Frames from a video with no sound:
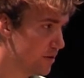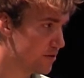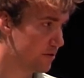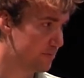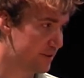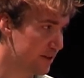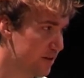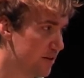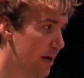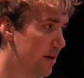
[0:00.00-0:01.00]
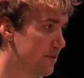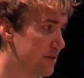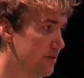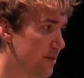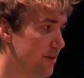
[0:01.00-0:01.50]
So in particular, how we
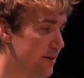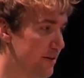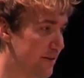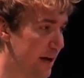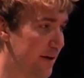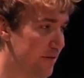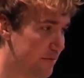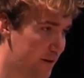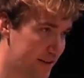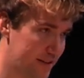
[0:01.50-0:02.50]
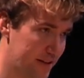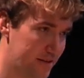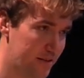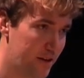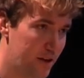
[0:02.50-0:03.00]
started that process